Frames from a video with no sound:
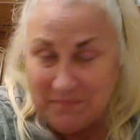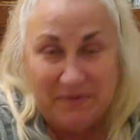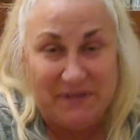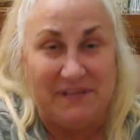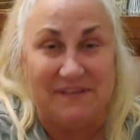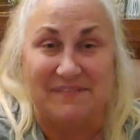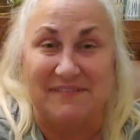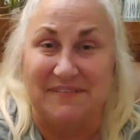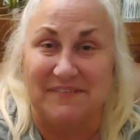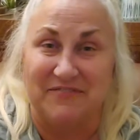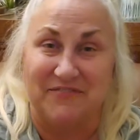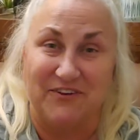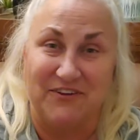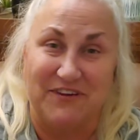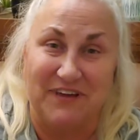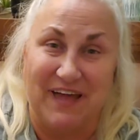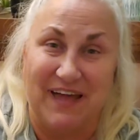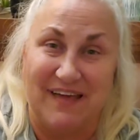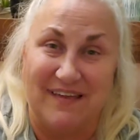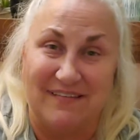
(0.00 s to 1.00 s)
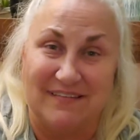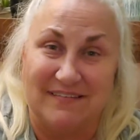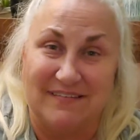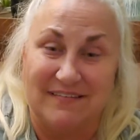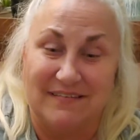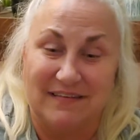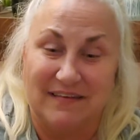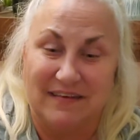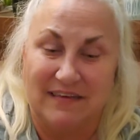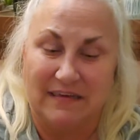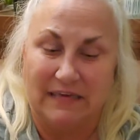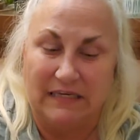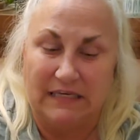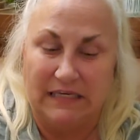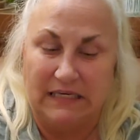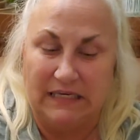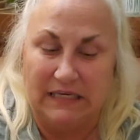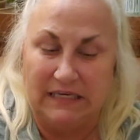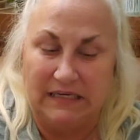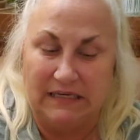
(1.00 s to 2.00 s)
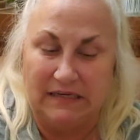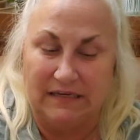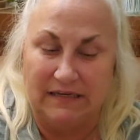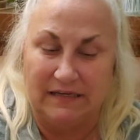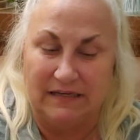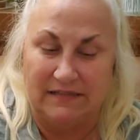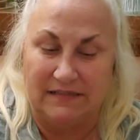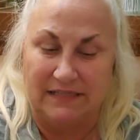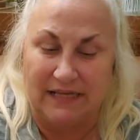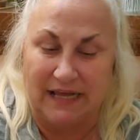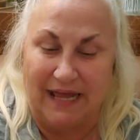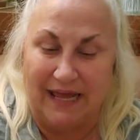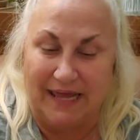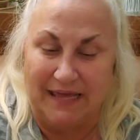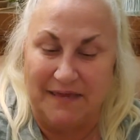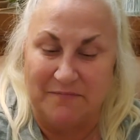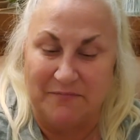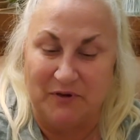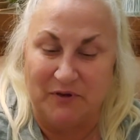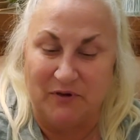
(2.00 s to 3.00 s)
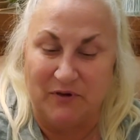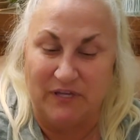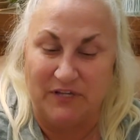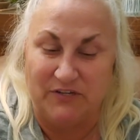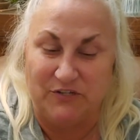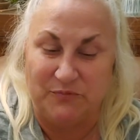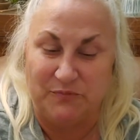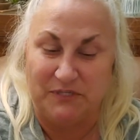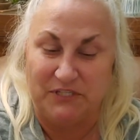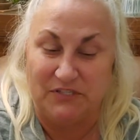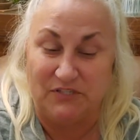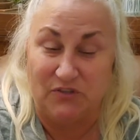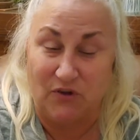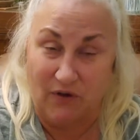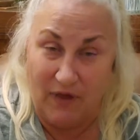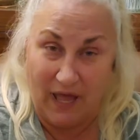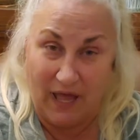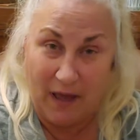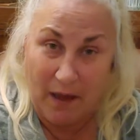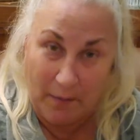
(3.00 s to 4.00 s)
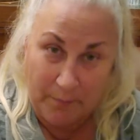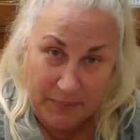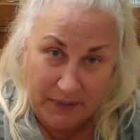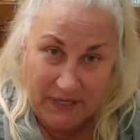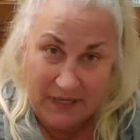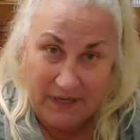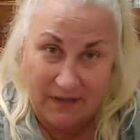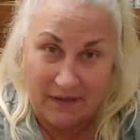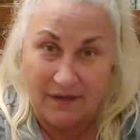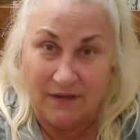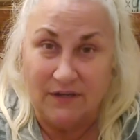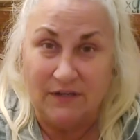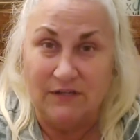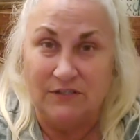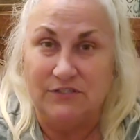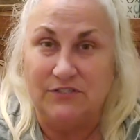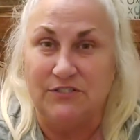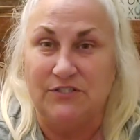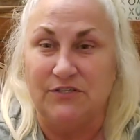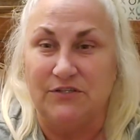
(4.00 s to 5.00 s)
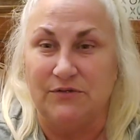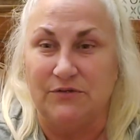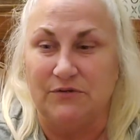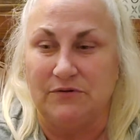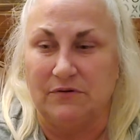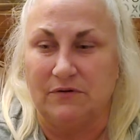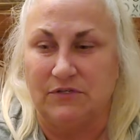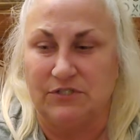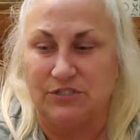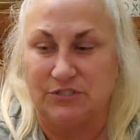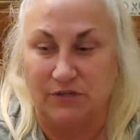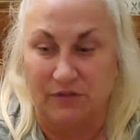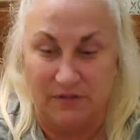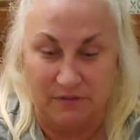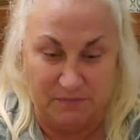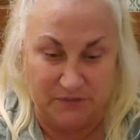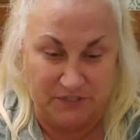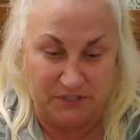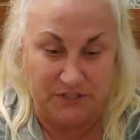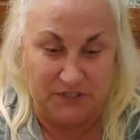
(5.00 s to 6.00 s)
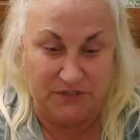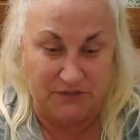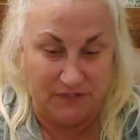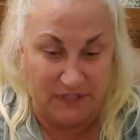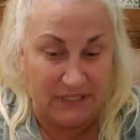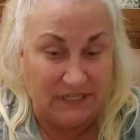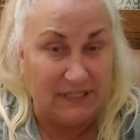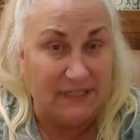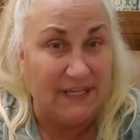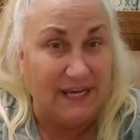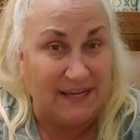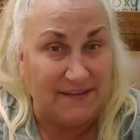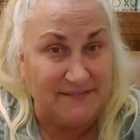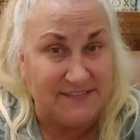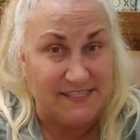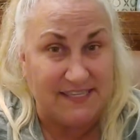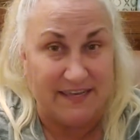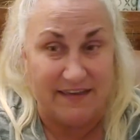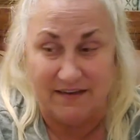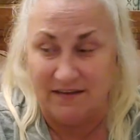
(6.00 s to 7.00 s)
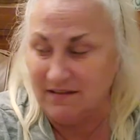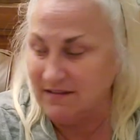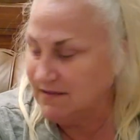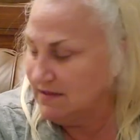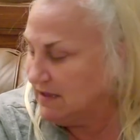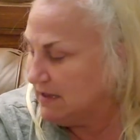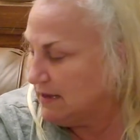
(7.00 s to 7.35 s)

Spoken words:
pieces for you guys, and I am going to be so happy to show them to you in a live sale.